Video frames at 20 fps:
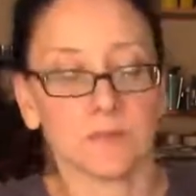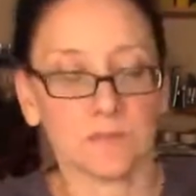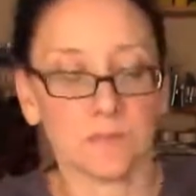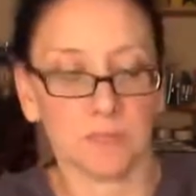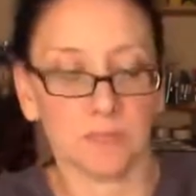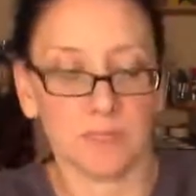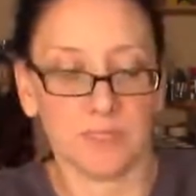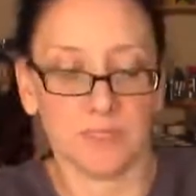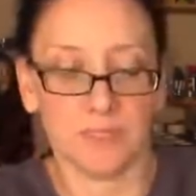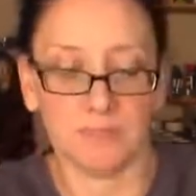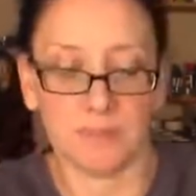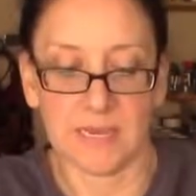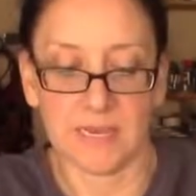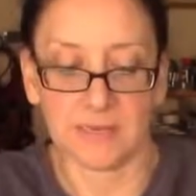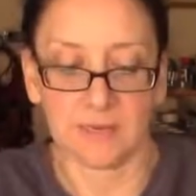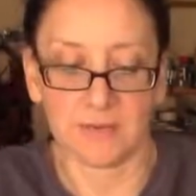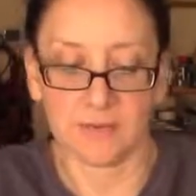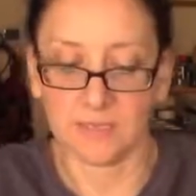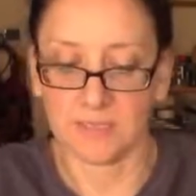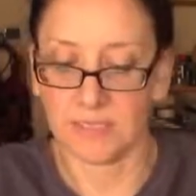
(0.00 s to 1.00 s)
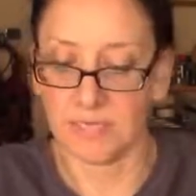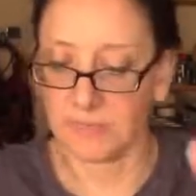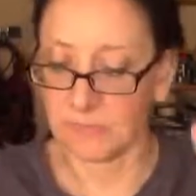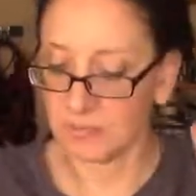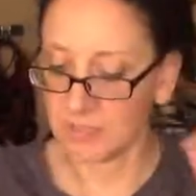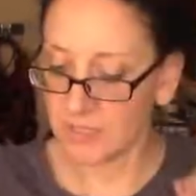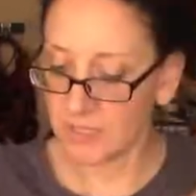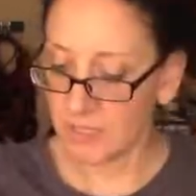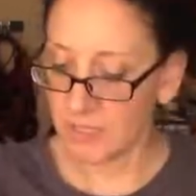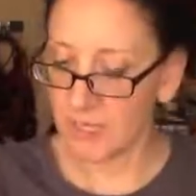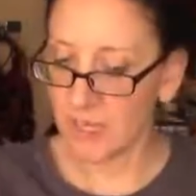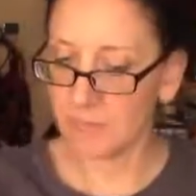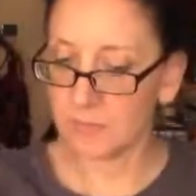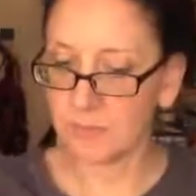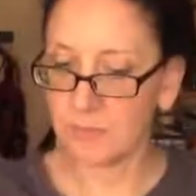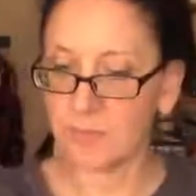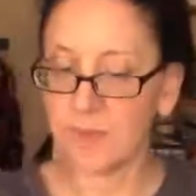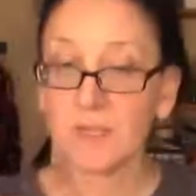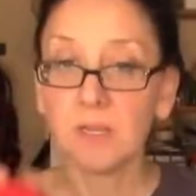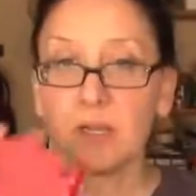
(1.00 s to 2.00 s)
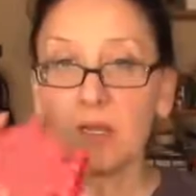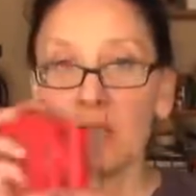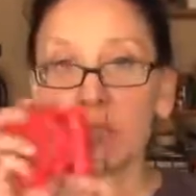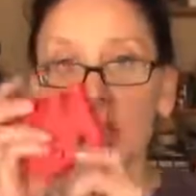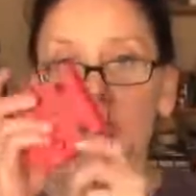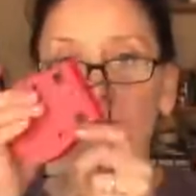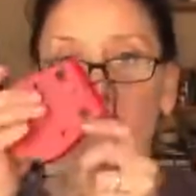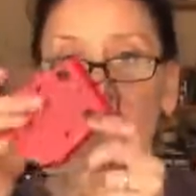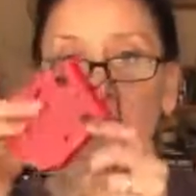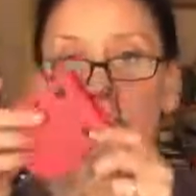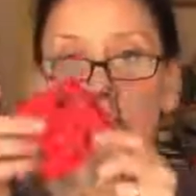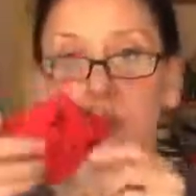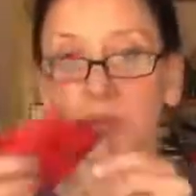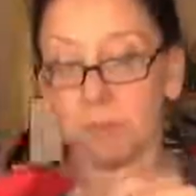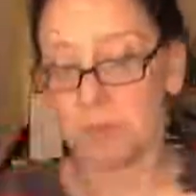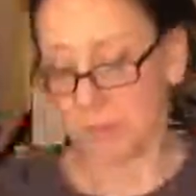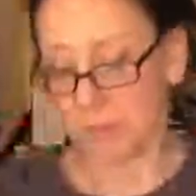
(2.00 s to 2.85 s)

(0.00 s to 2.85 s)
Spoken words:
Put this back on the tabletop, put my